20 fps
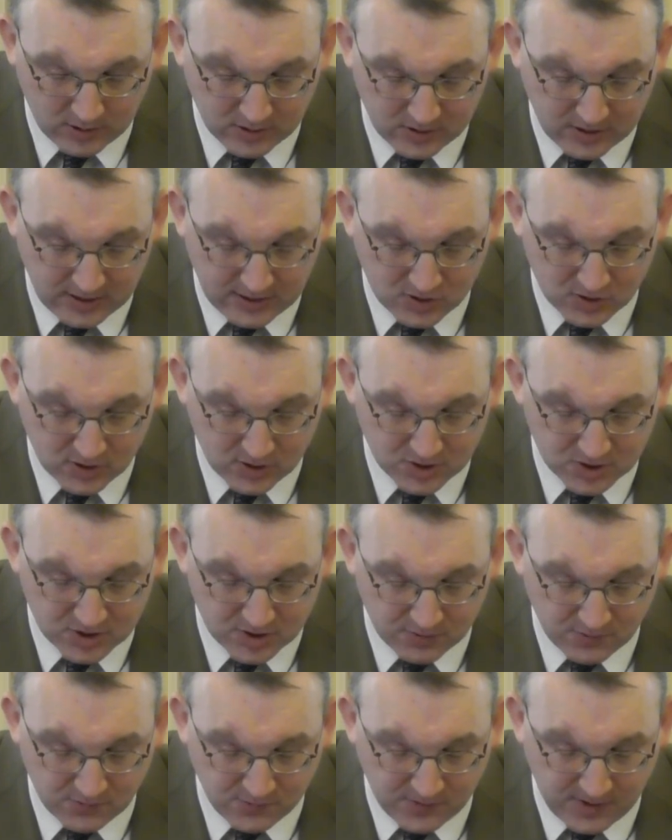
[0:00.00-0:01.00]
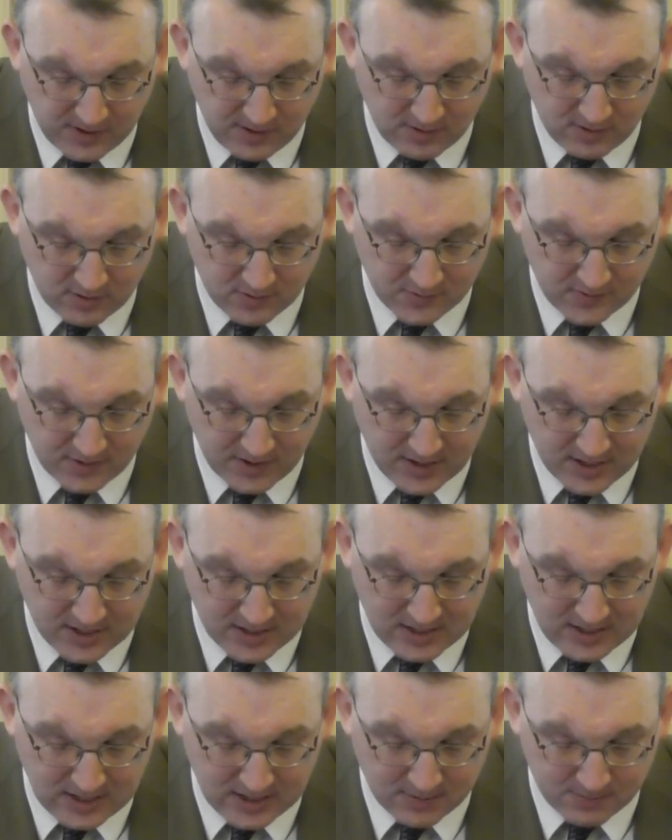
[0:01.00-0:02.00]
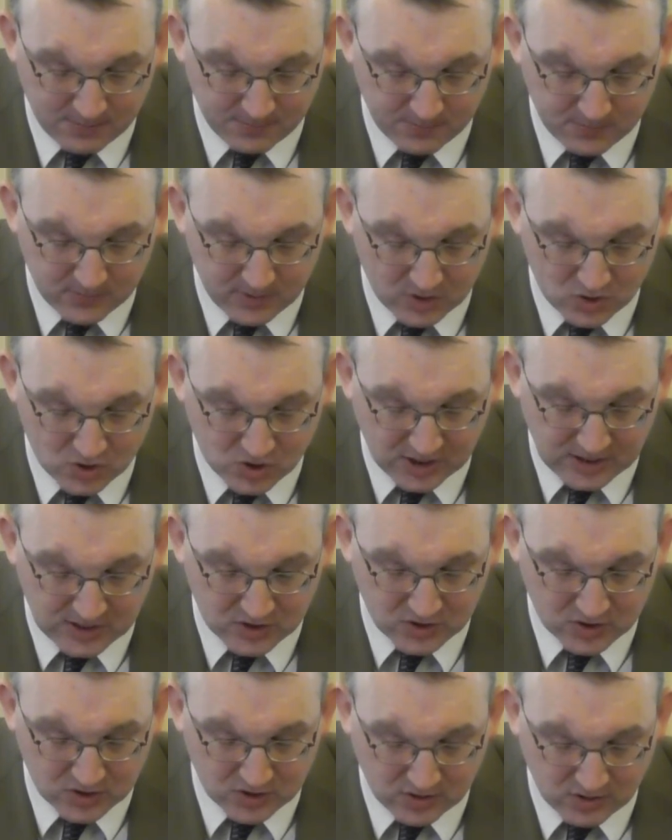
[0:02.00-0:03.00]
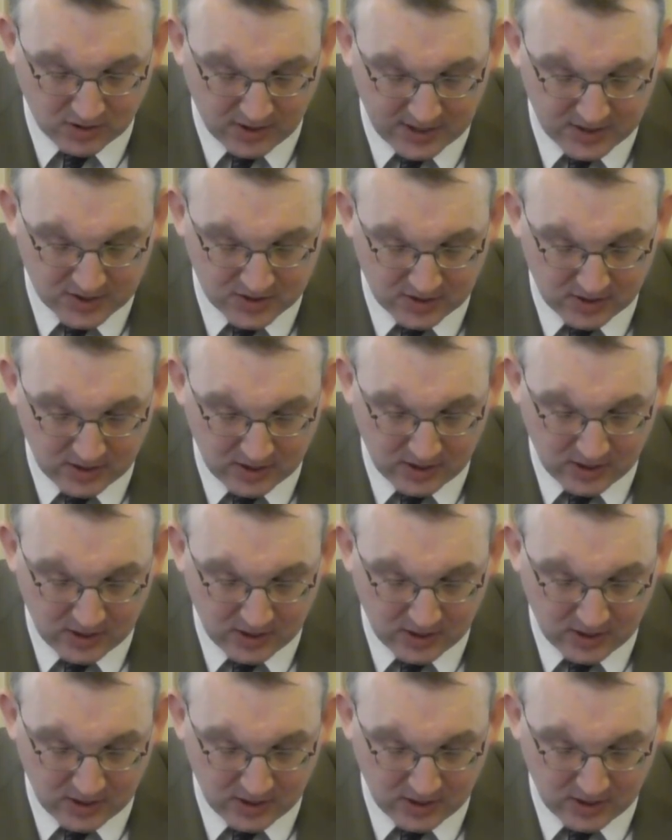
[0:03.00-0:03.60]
Teach us the fear of thy name in Jesus Christ,